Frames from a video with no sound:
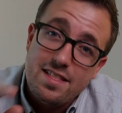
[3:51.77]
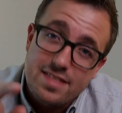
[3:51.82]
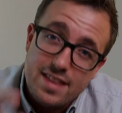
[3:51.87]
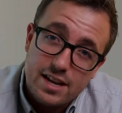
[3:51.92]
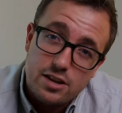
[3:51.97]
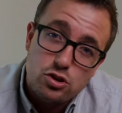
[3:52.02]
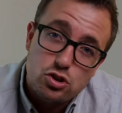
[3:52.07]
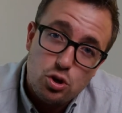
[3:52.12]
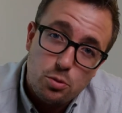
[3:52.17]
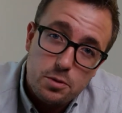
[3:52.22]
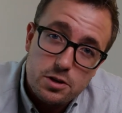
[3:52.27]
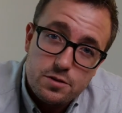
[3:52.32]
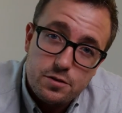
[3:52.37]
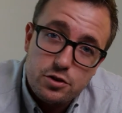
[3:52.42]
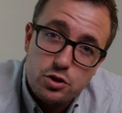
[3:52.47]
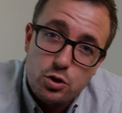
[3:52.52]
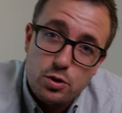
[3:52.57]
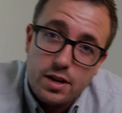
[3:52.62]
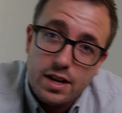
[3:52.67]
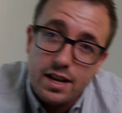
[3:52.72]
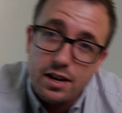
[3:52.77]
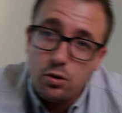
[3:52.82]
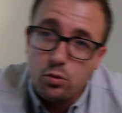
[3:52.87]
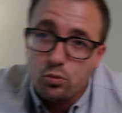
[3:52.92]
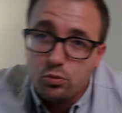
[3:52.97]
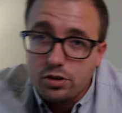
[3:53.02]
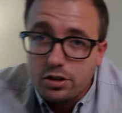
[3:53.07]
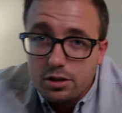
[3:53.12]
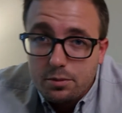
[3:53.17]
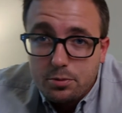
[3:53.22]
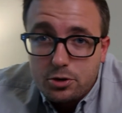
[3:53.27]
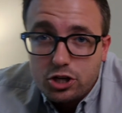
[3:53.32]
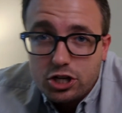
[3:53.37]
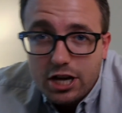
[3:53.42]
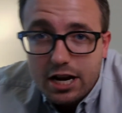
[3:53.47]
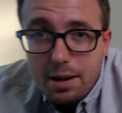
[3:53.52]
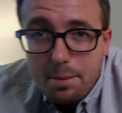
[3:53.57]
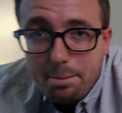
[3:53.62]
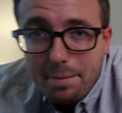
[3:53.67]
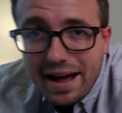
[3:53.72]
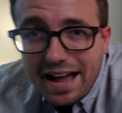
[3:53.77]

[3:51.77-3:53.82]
Thank you so much for tuning in. Really appreciate it.